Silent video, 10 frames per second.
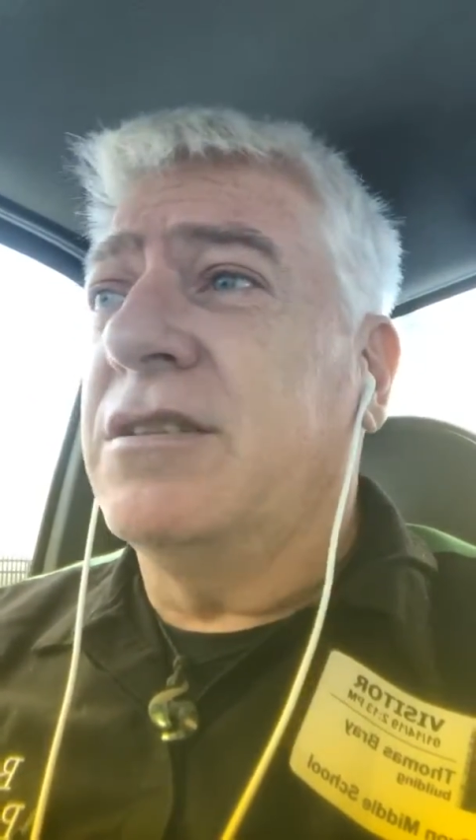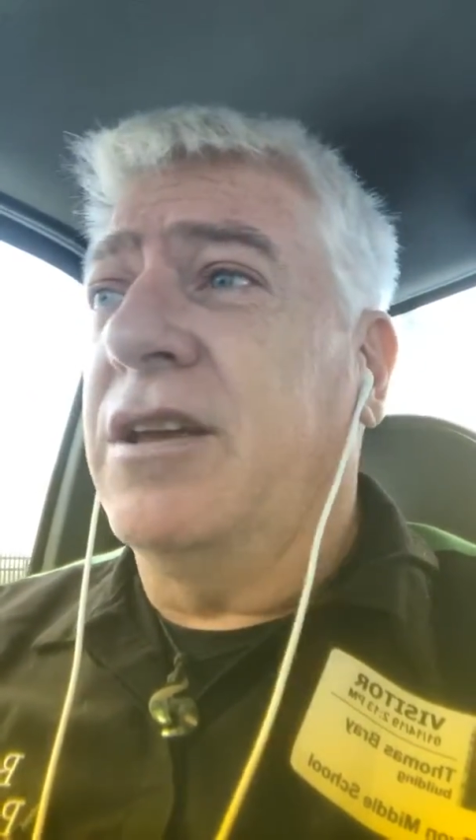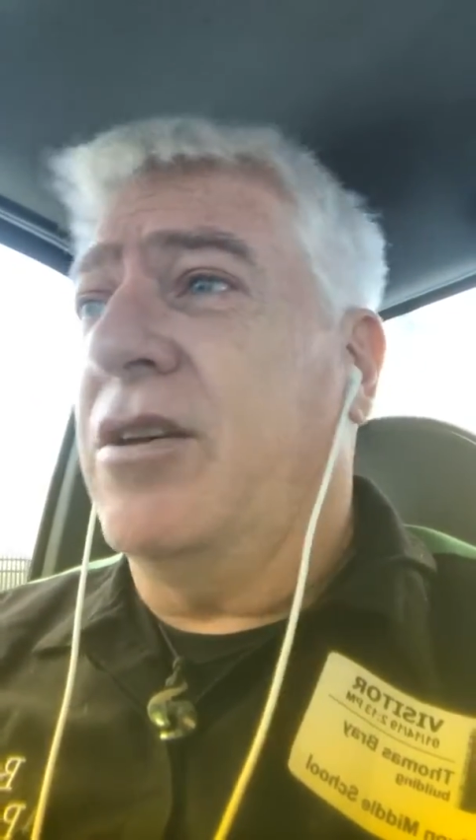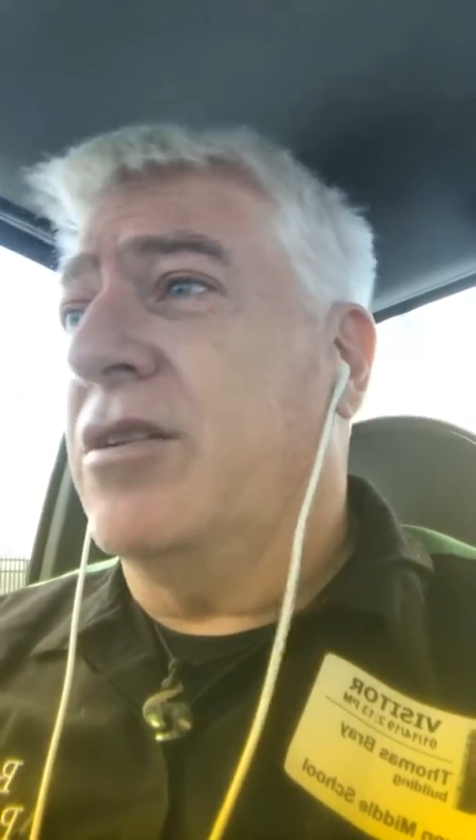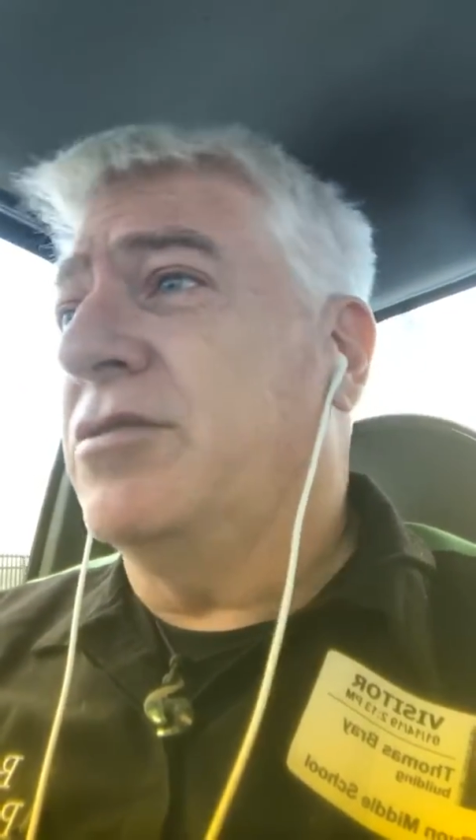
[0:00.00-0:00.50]
they
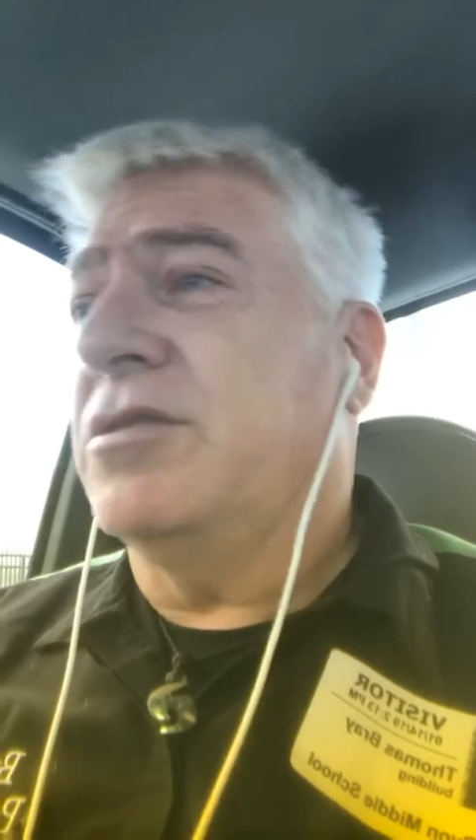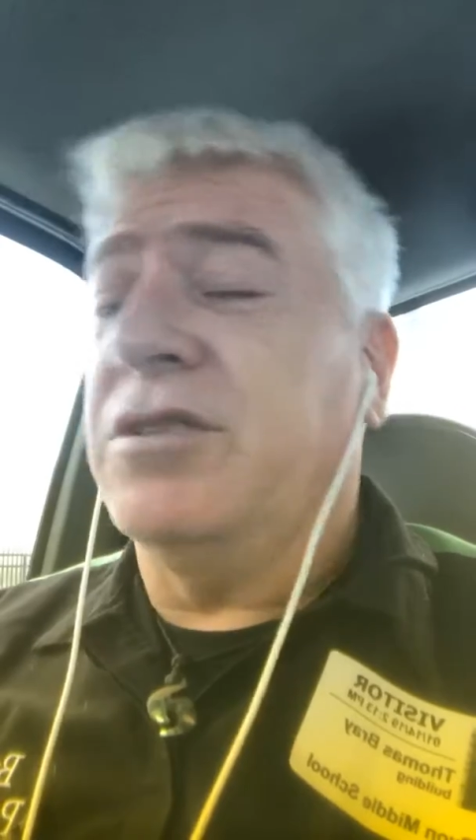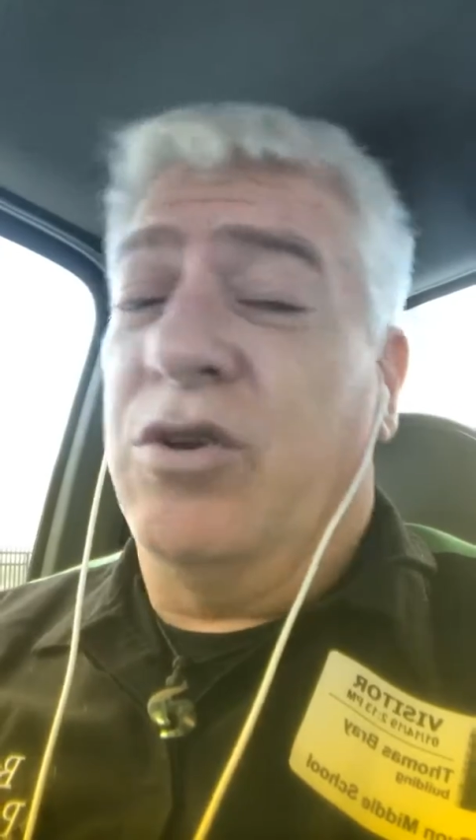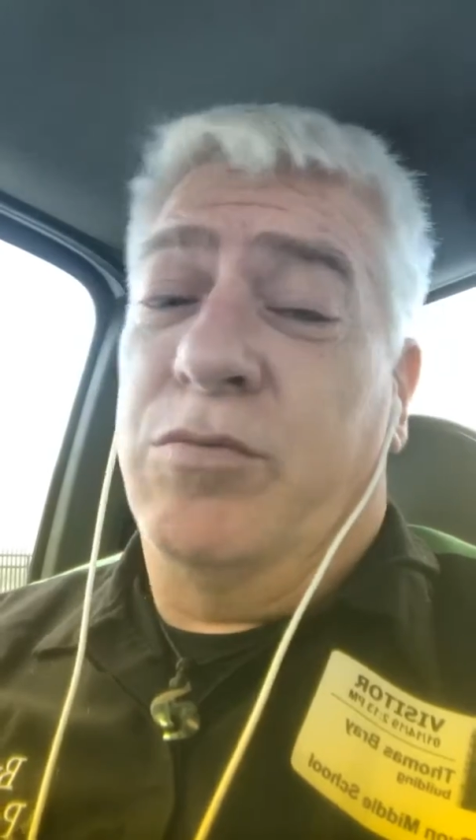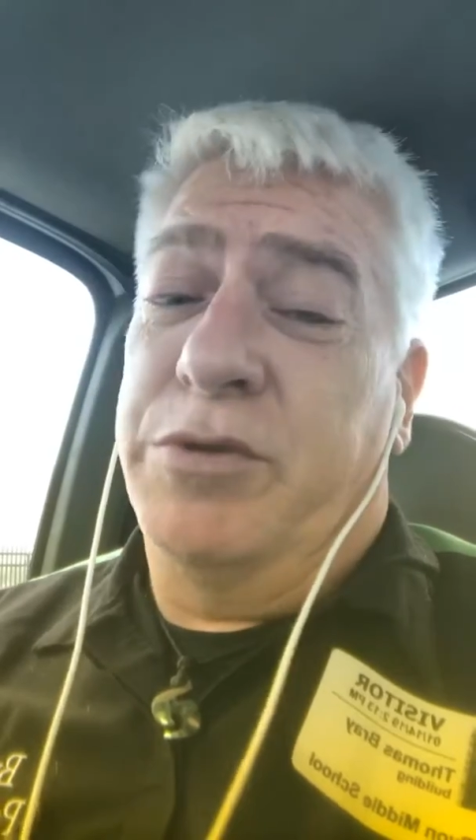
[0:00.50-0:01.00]
all just
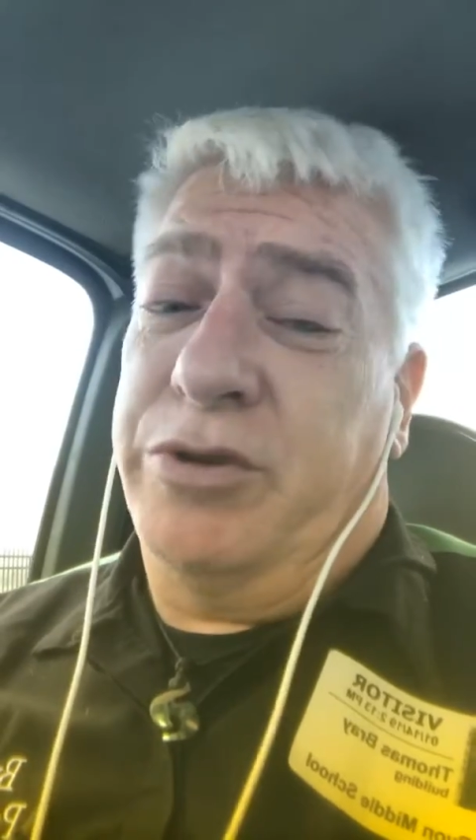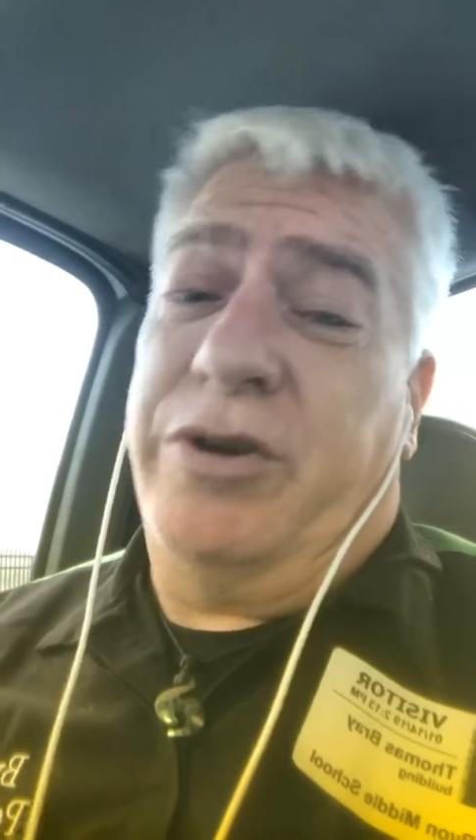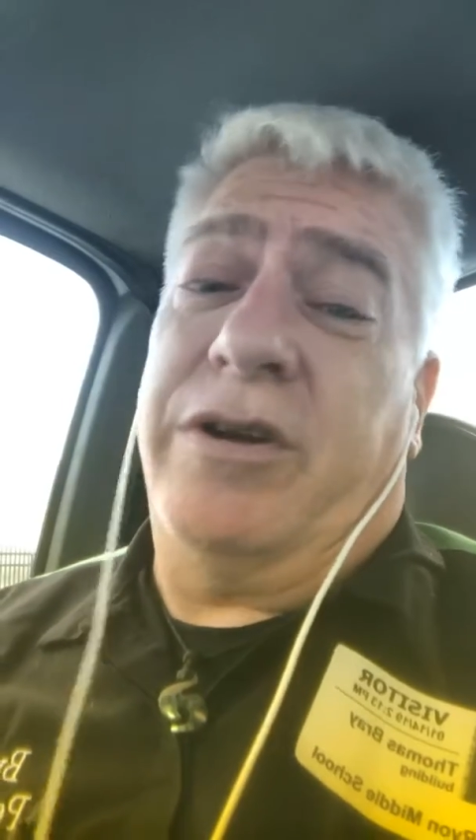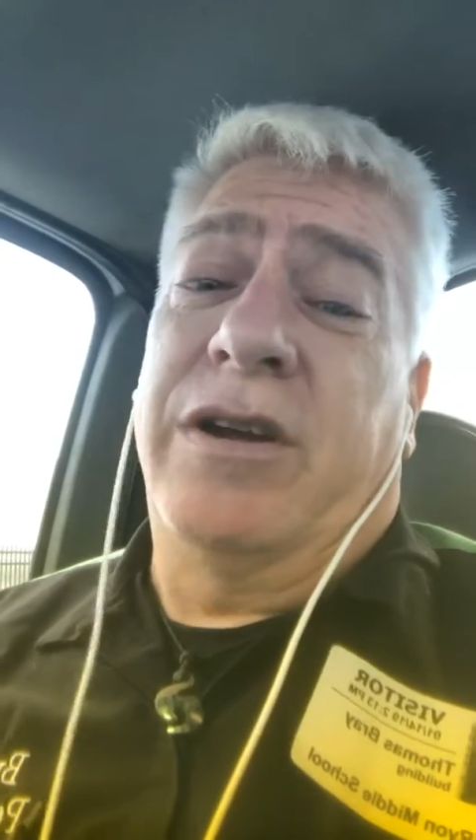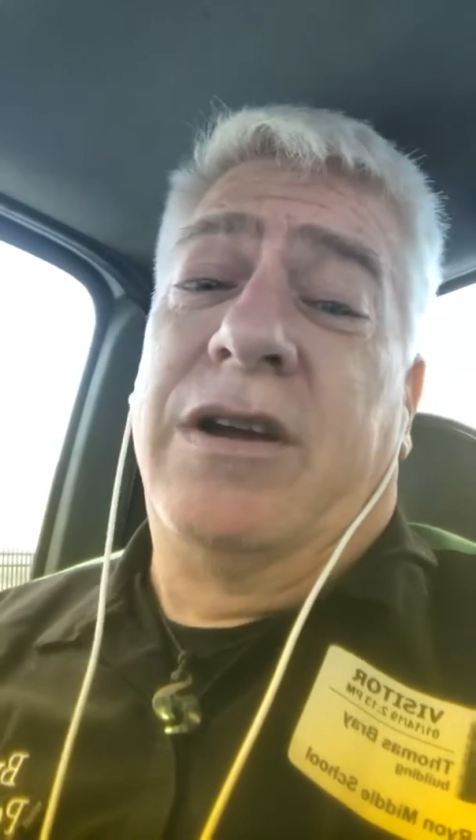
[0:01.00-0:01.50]
go
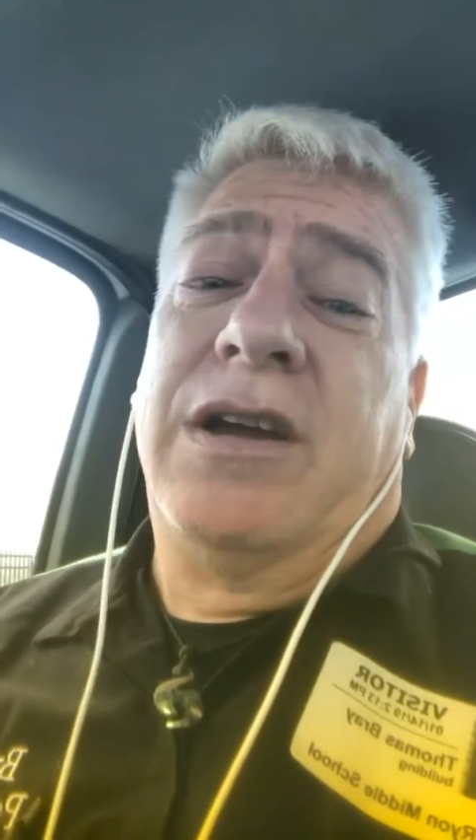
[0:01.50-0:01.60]
berserk,